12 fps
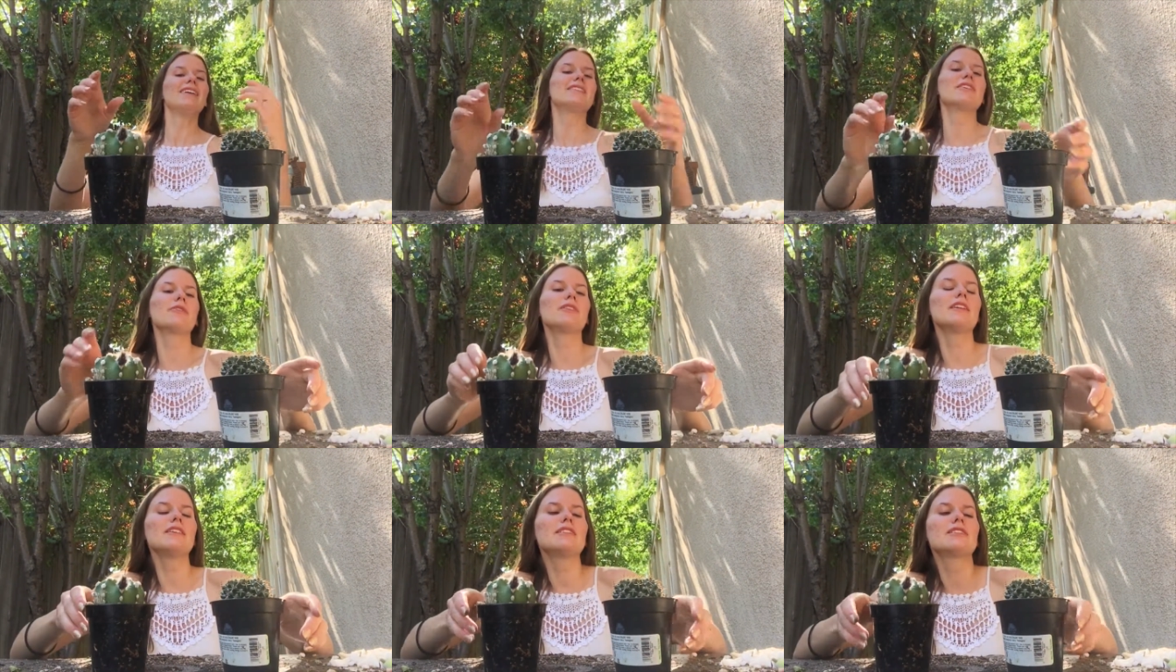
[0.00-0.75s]
So
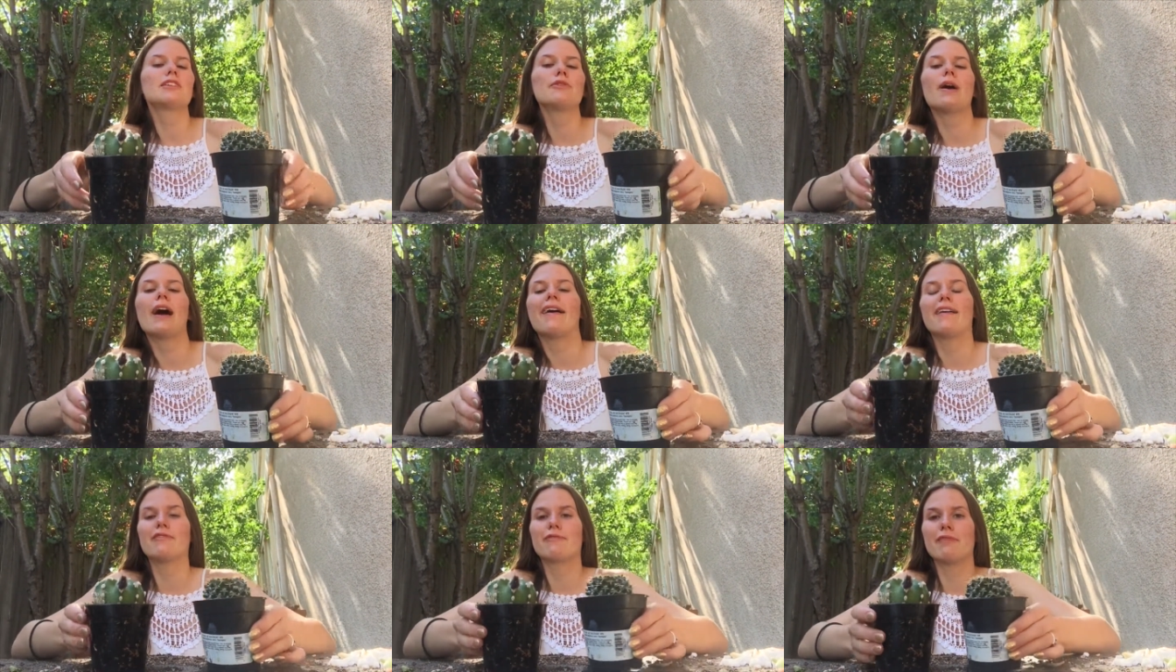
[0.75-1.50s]
these two
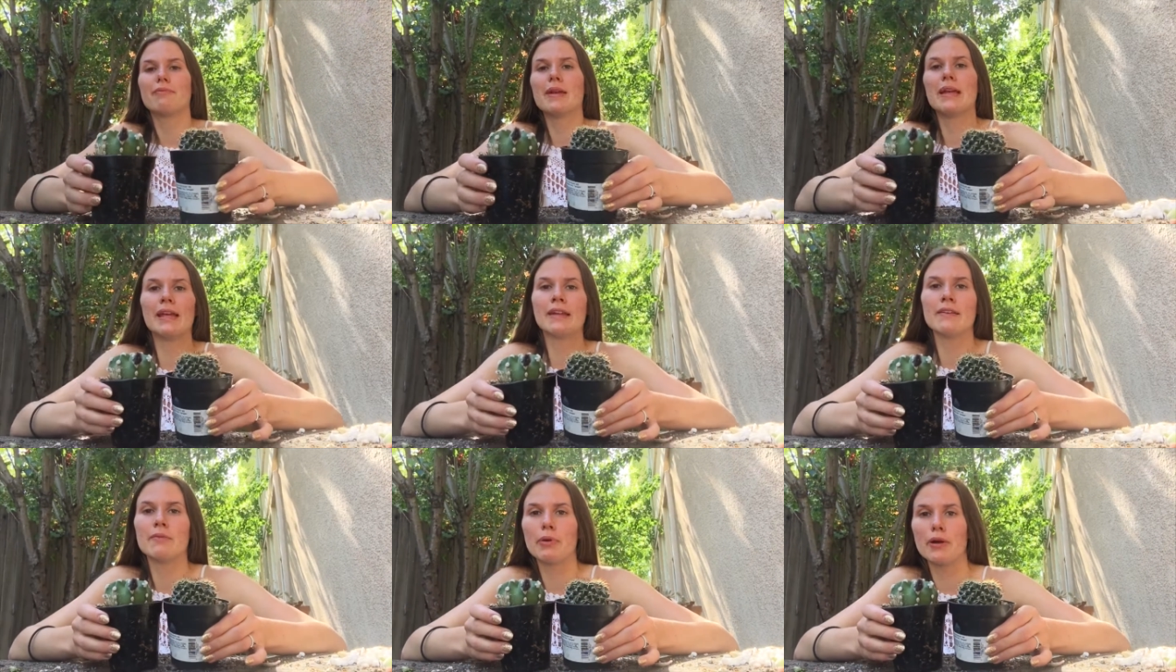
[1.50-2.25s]
I've
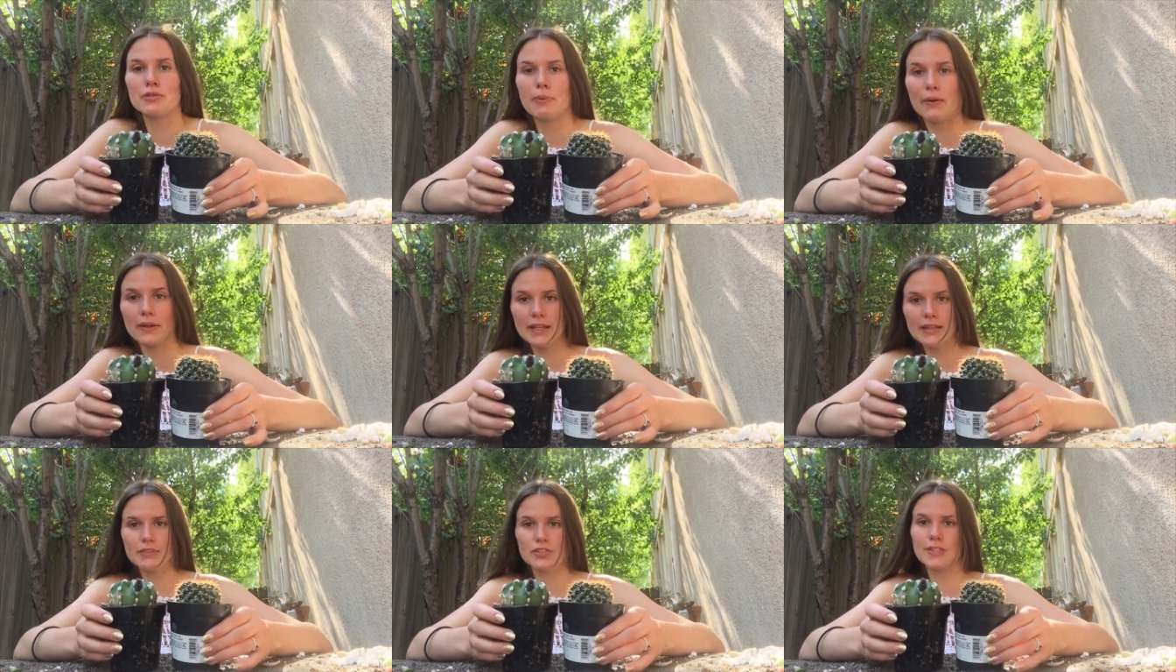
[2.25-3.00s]
been
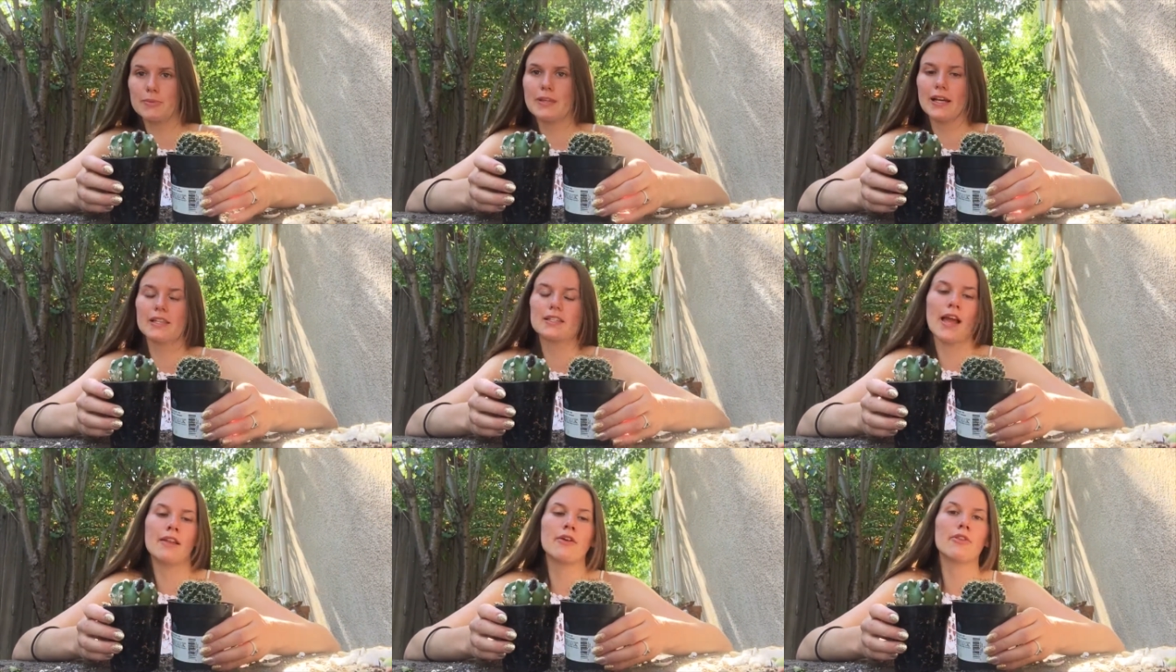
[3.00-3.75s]
postponing just because
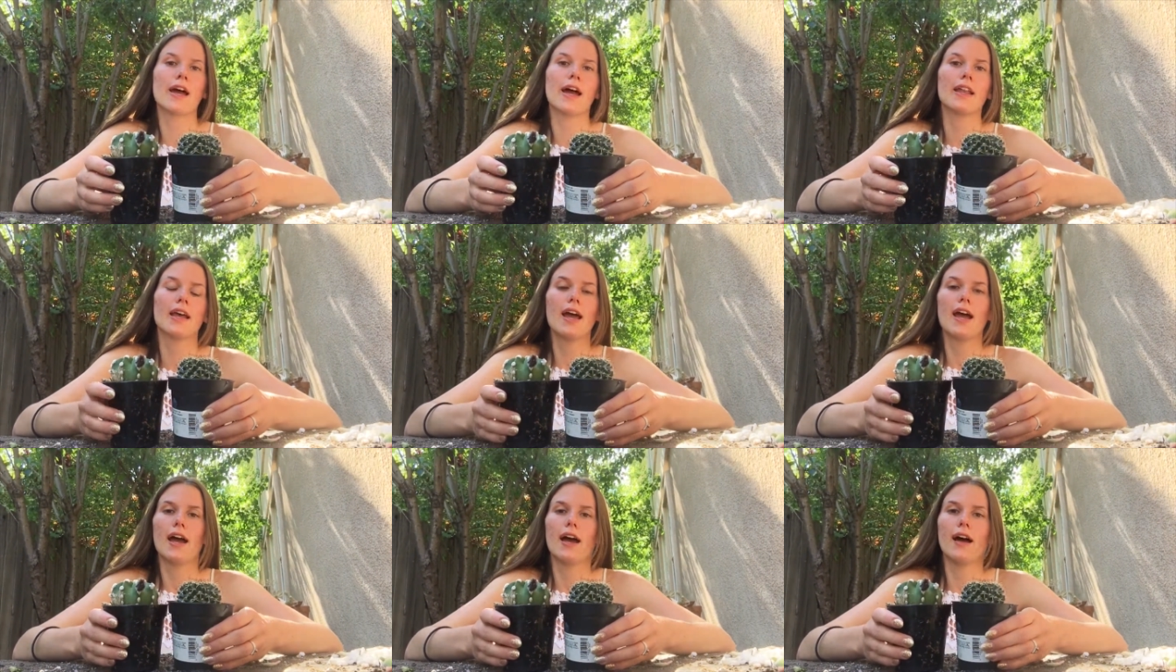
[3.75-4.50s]
I know that
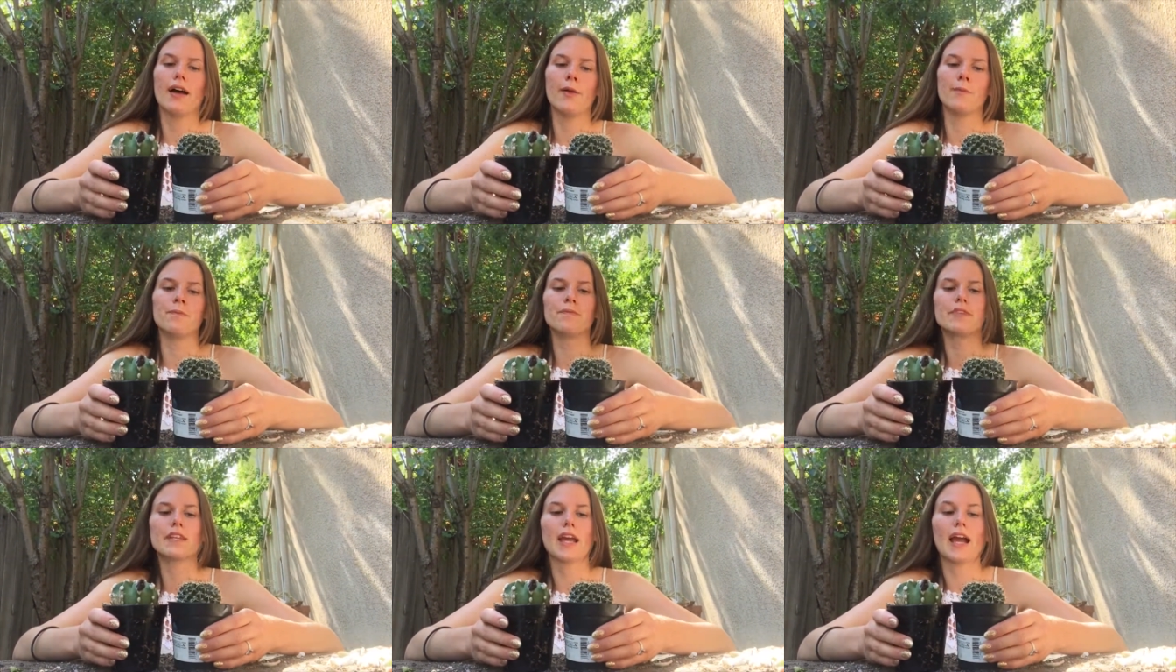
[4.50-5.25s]

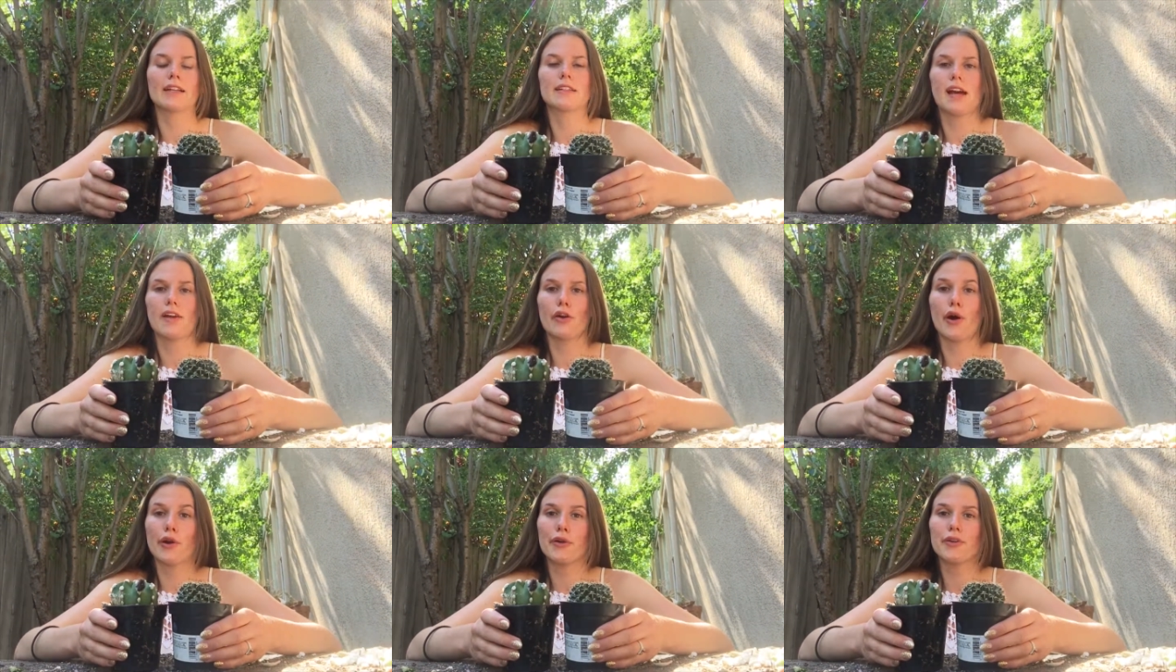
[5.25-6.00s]
cacti
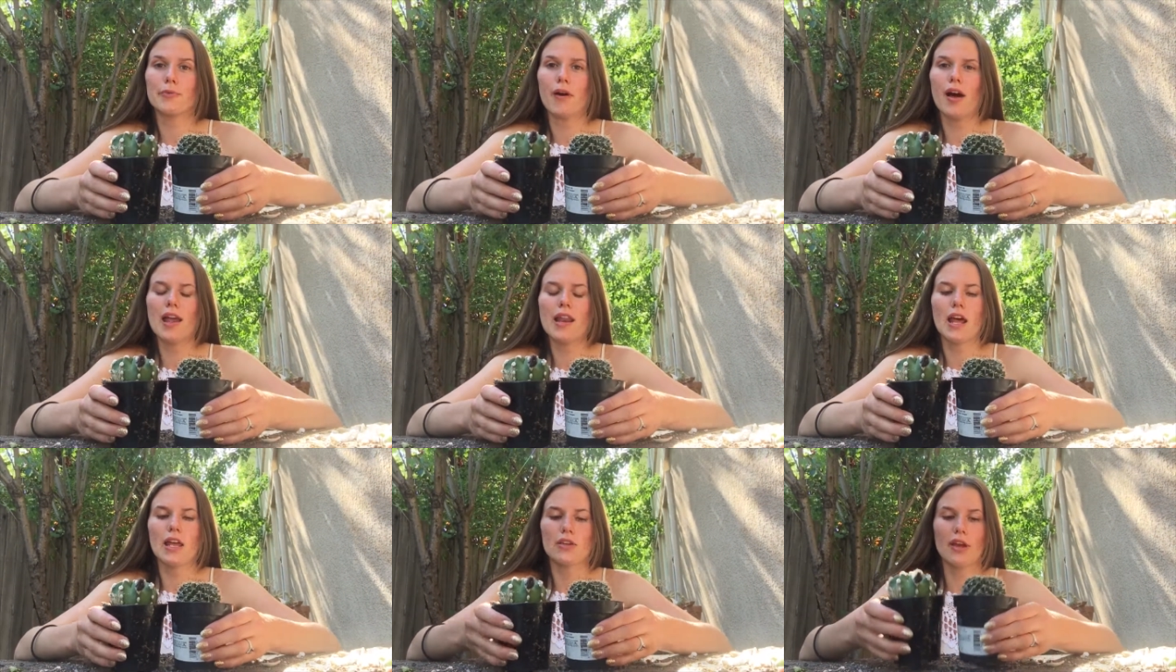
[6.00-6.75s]
are harder to pot.
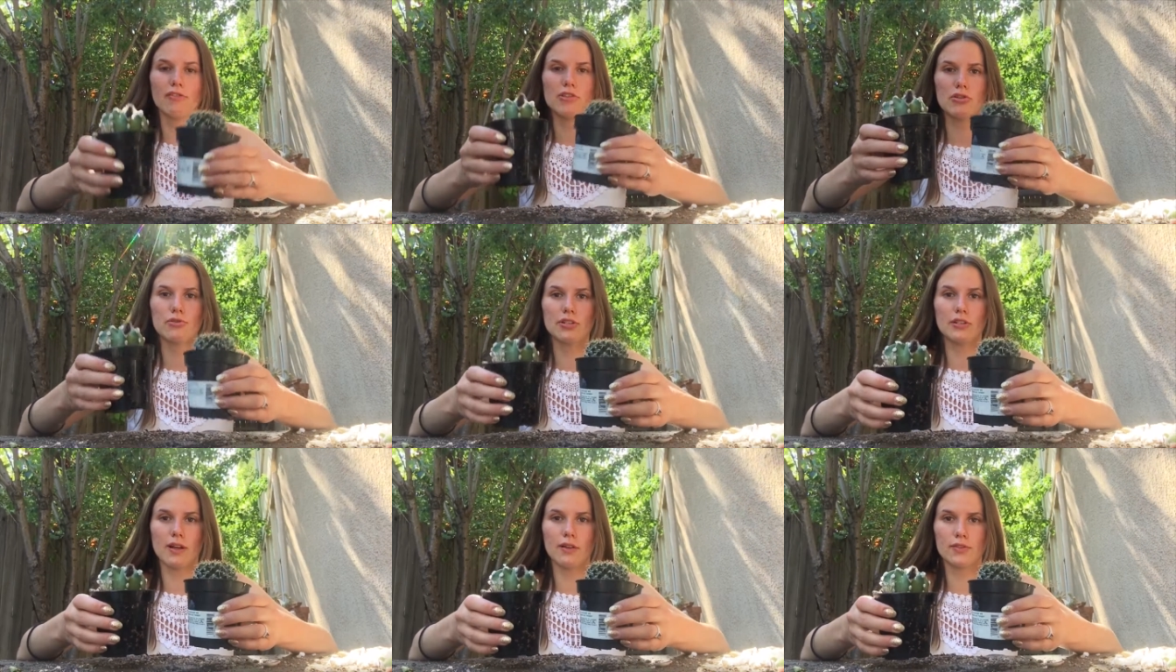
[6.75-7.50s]
You have to use
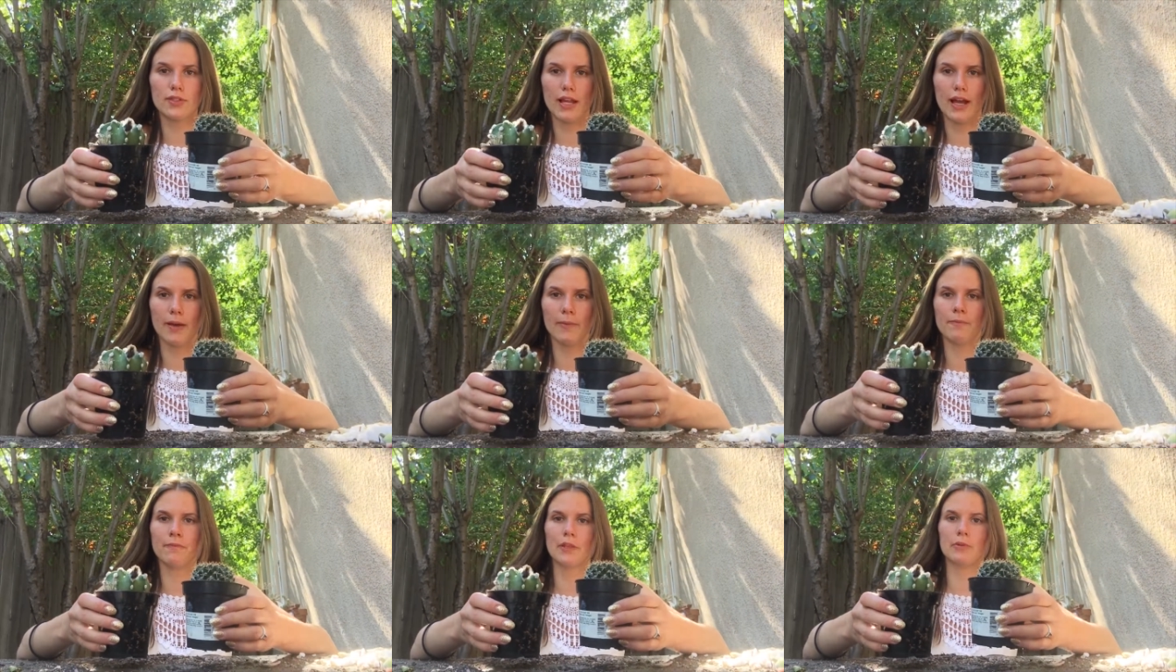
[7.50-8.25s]
gloves. Sorry,
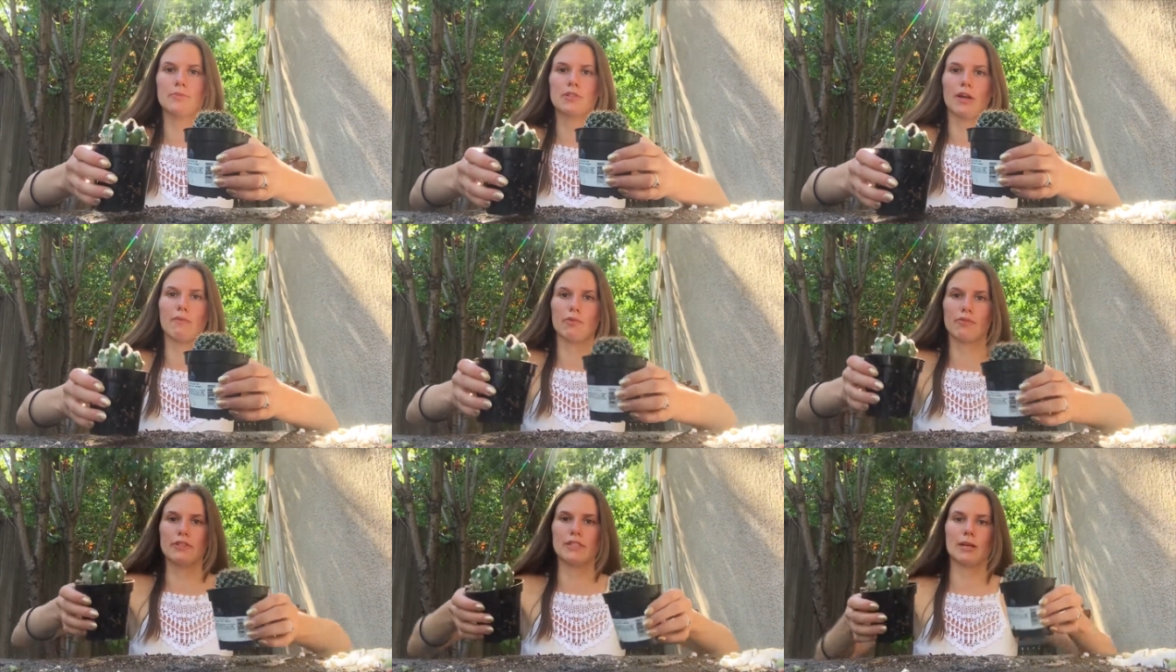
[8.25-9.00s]
I'm
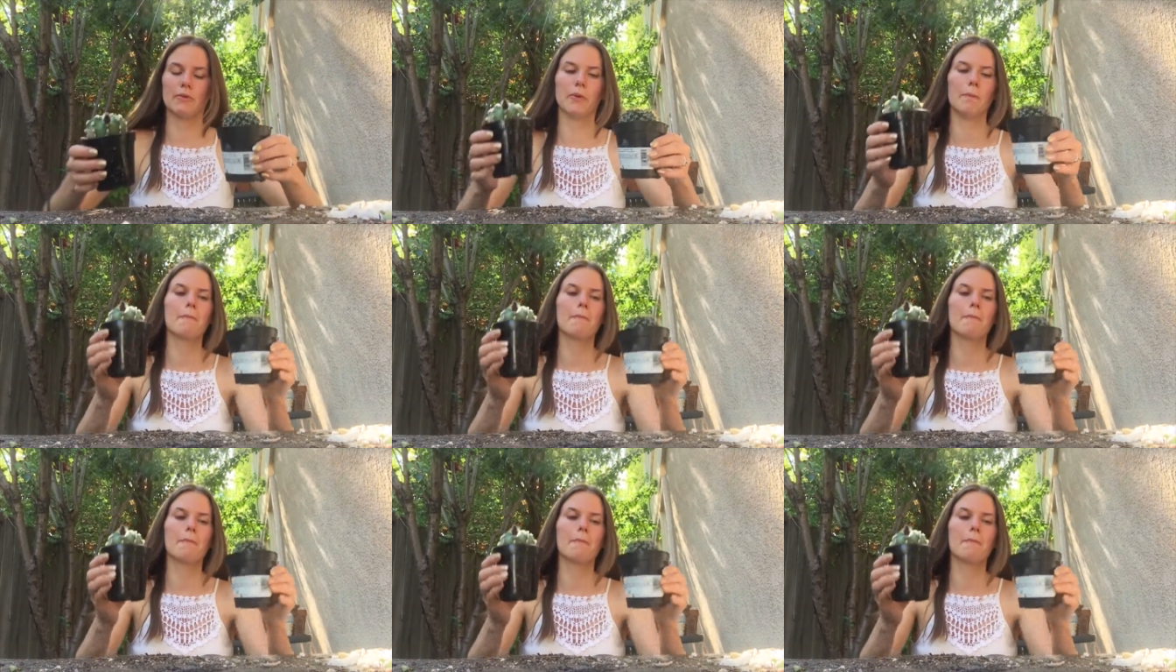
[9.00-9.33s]
moving the table.